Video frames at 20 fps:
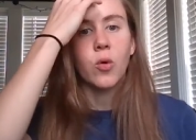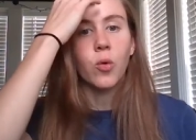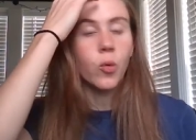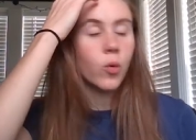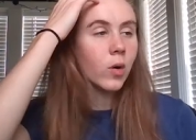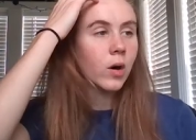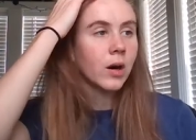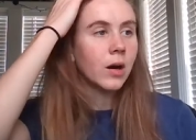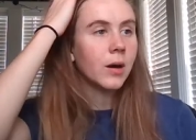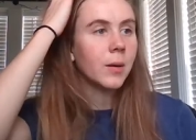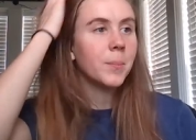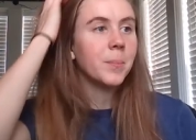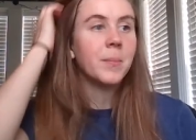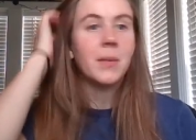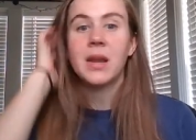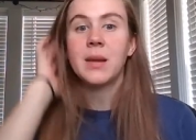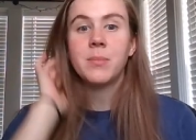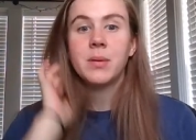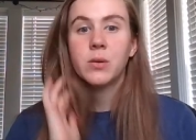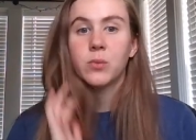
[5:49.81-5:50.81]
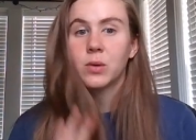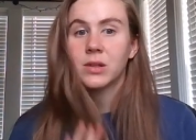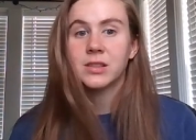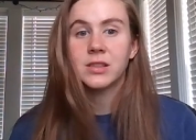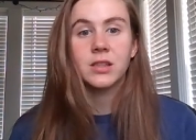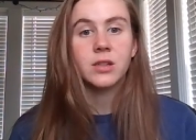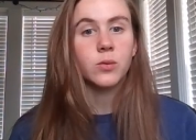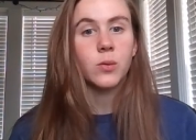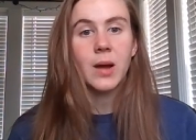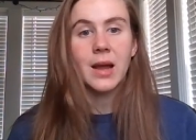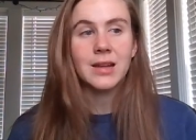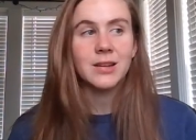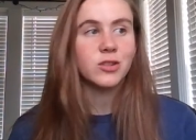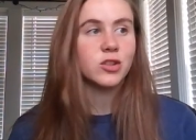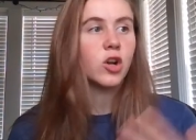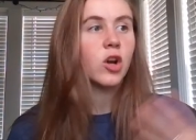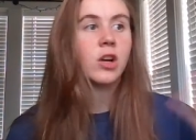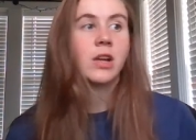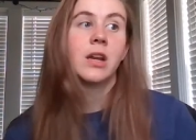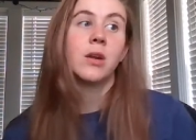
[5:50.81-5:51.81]
or maybe once in a while
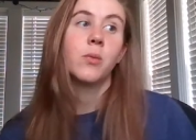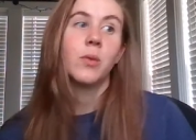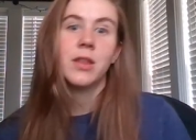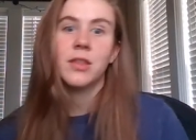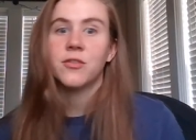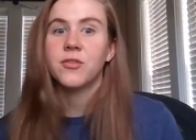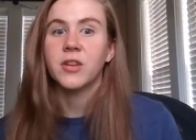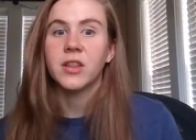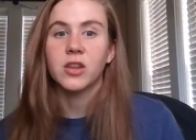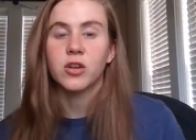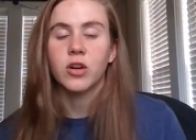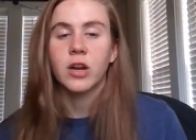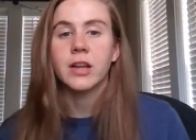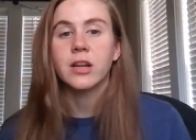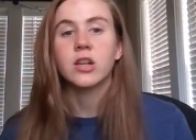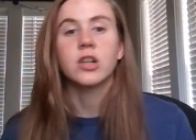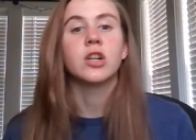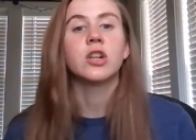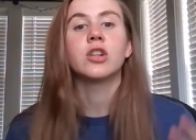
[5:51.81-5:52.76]
talking with a fifth grader